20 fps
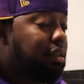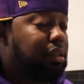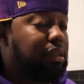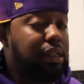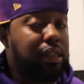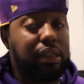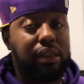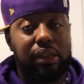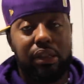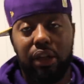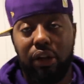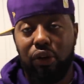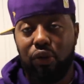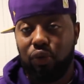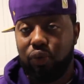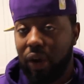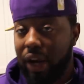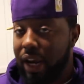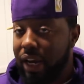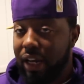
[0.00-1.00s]
de-
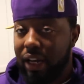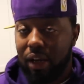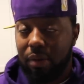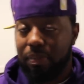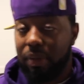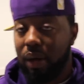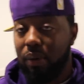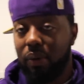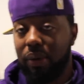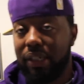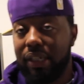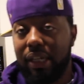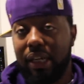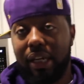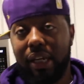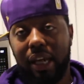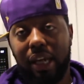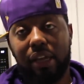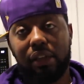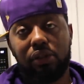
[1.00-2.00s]
degrading about what
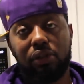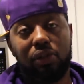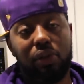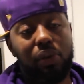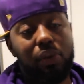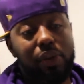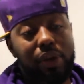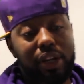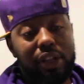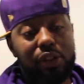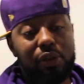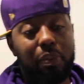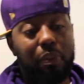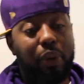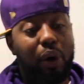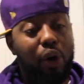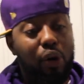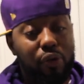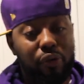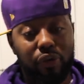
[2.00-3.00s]
DNA is doing is
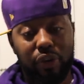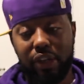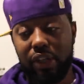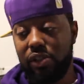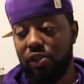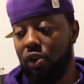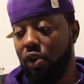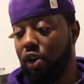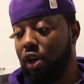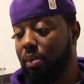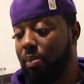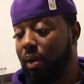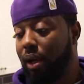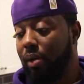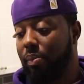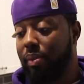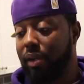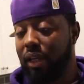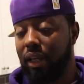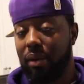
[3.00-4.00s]
perfect. He's talking
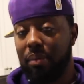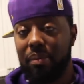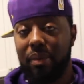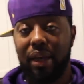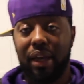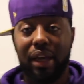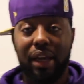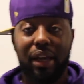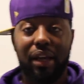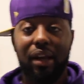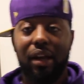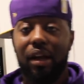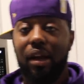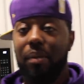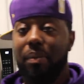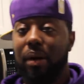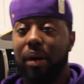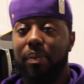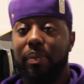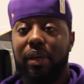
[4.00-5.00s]
about being a man,
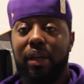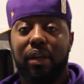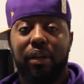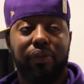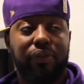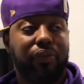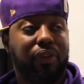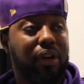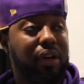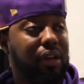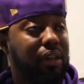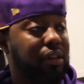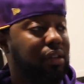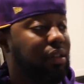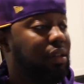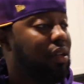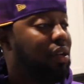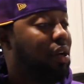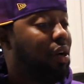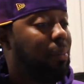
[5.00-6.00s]
about being a
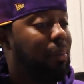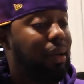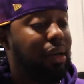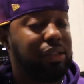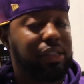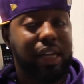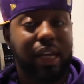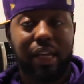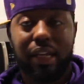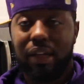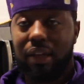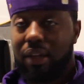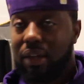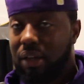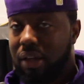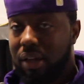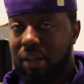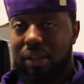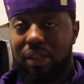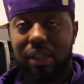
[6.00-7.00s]
father, about taking the
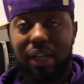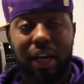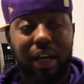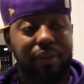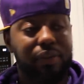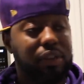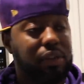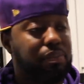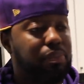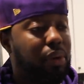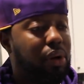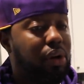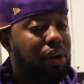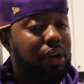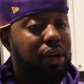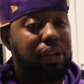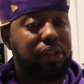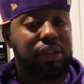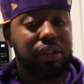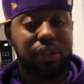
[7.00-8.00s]
guns out of his
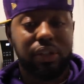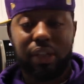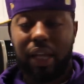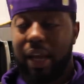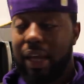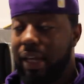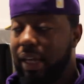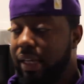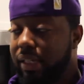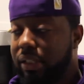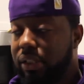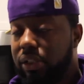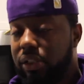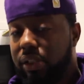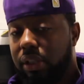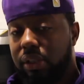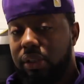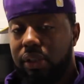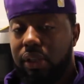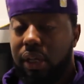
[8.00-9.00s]
bars, and like it's
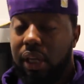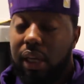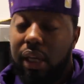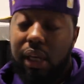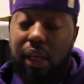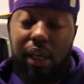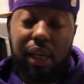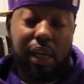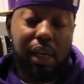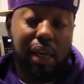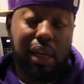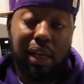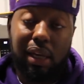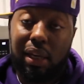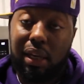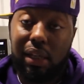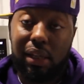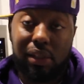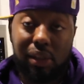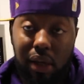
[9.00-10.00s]
just
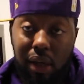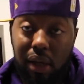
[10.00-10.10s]
he,